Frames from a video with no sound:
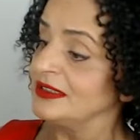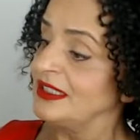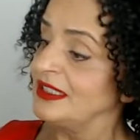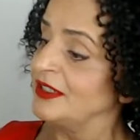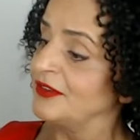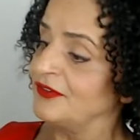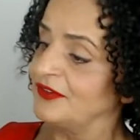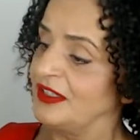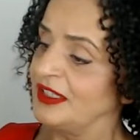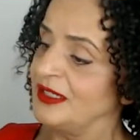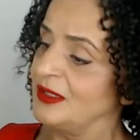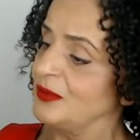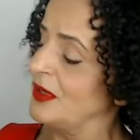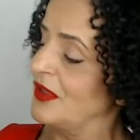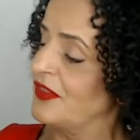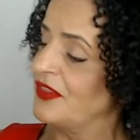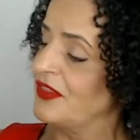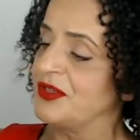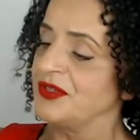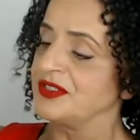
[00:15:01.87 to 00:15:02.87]
look lovely
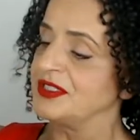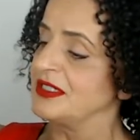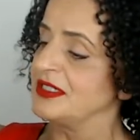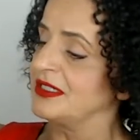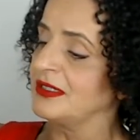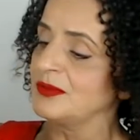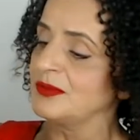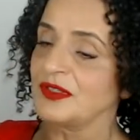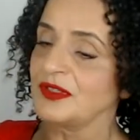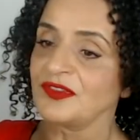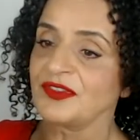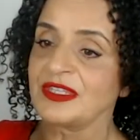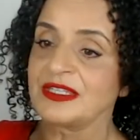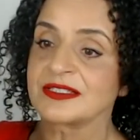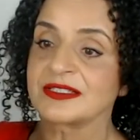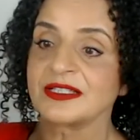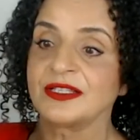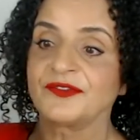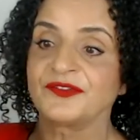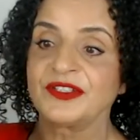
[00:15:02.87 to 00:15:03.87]
whether you did it with
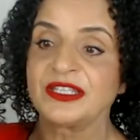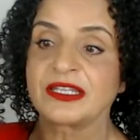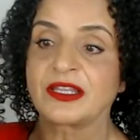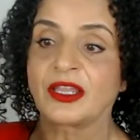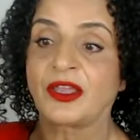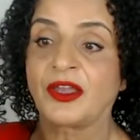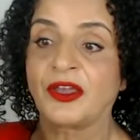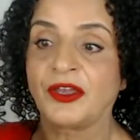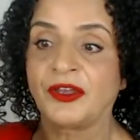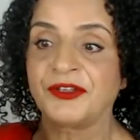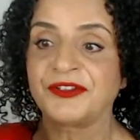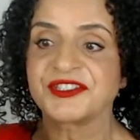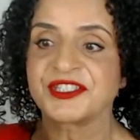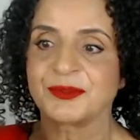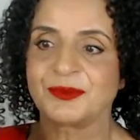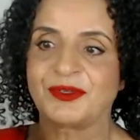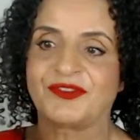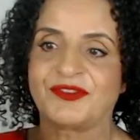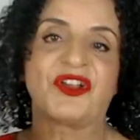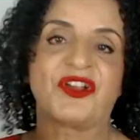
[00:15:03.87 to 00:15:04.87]
these lovely
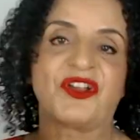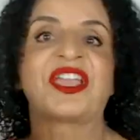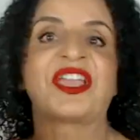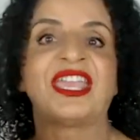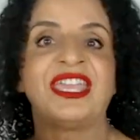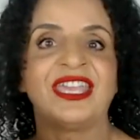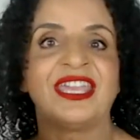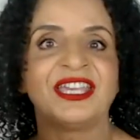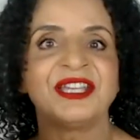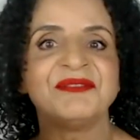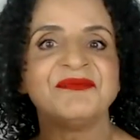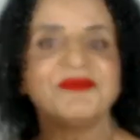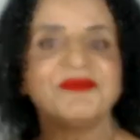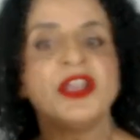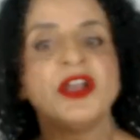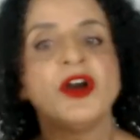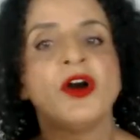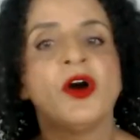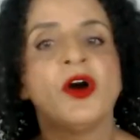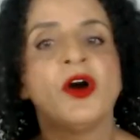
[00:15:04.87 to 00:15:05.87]
curls that we've got here,
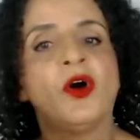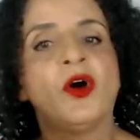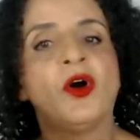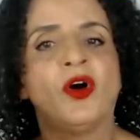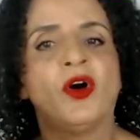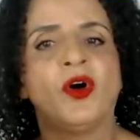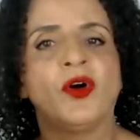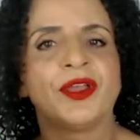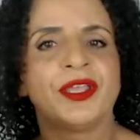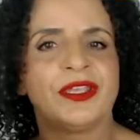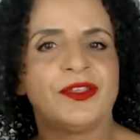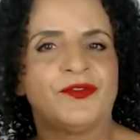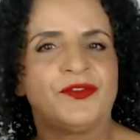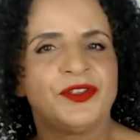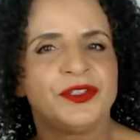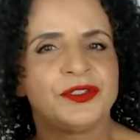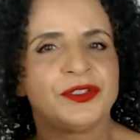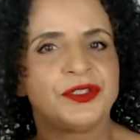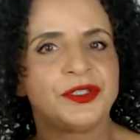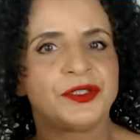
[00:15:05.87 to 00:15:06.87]
or
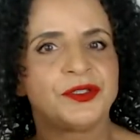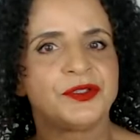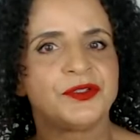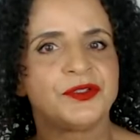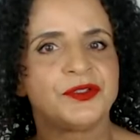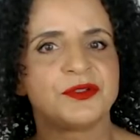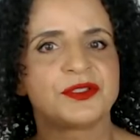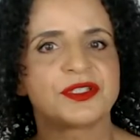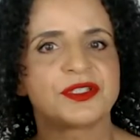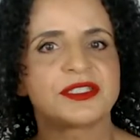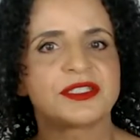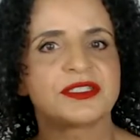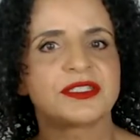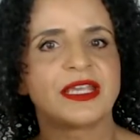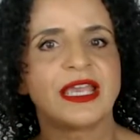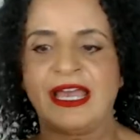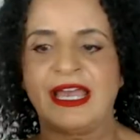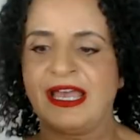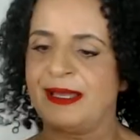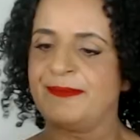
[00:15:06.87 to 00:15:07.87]
if you
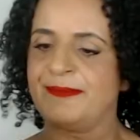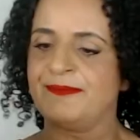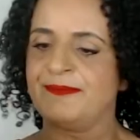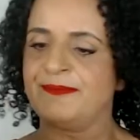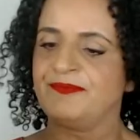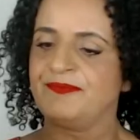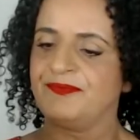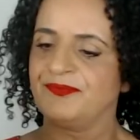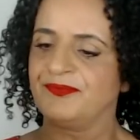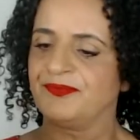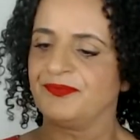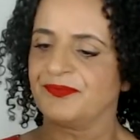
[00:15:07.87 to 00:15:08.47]
used a